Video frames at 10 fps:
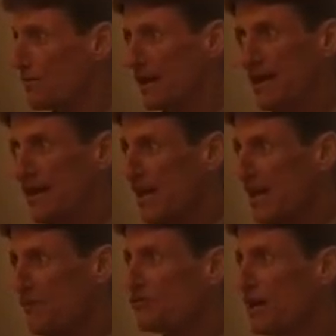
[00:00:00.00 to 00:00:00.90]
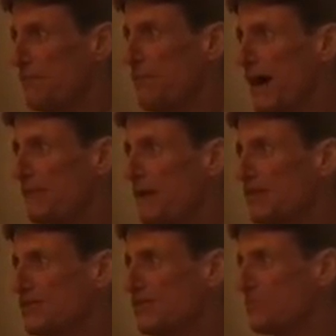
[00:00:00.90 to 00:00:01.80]
But if you try to back
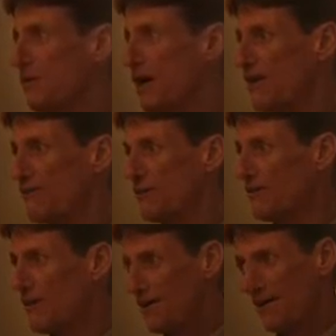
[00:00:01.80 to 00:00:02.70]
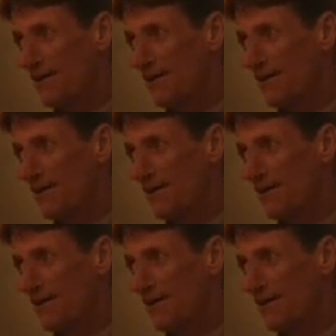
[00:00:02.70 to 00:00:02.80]
bounce these at Bonneville,